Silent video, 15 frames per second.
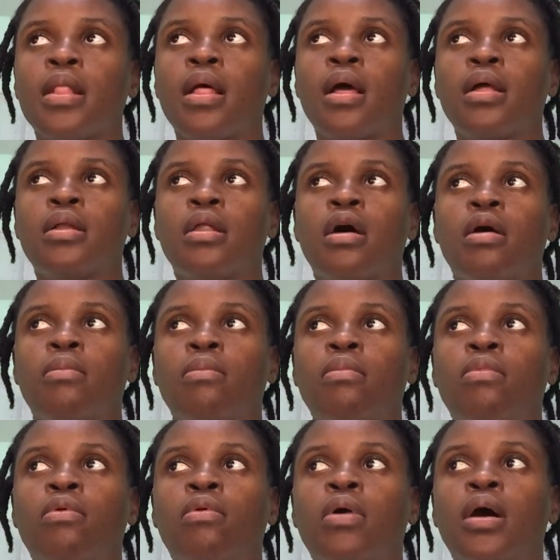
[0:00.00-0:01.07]
a lot
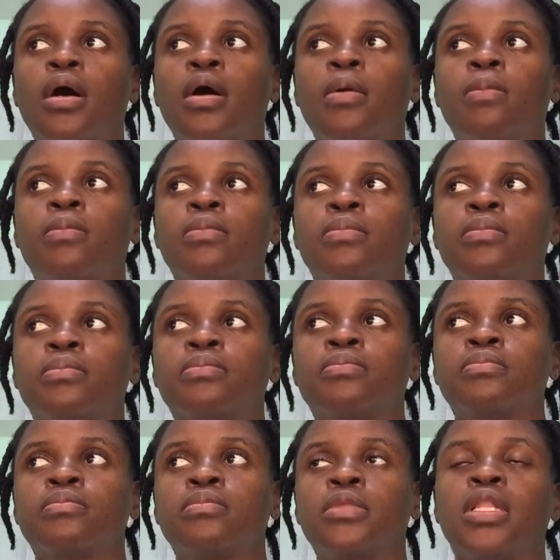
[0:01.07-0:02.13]
more
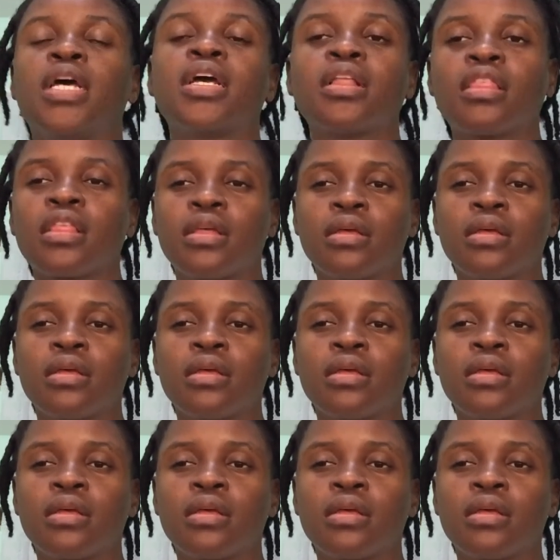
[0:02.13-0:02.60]
length